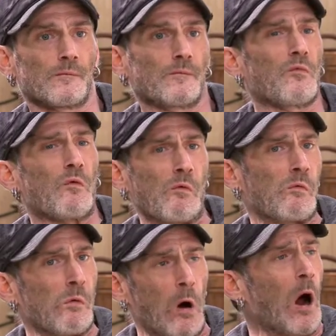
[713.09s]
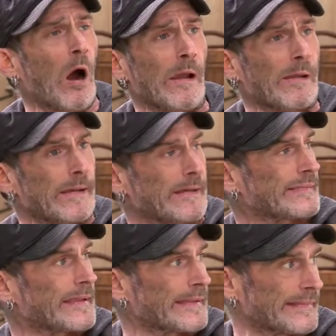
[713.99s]
Why do you
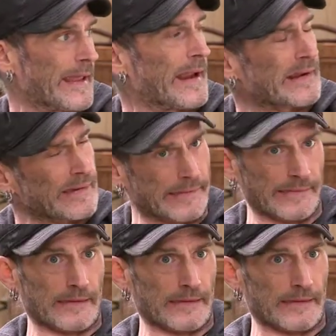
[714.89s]
think matters?